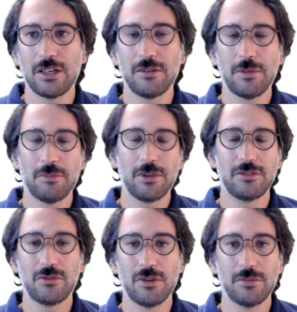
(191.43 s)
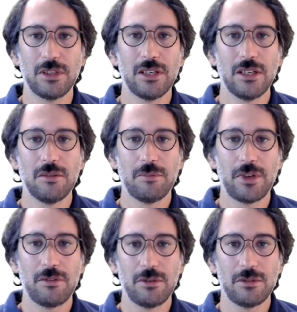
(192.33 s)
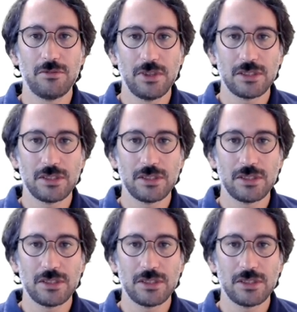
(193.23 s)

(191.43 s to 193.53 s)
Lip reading: remember it from the previous week.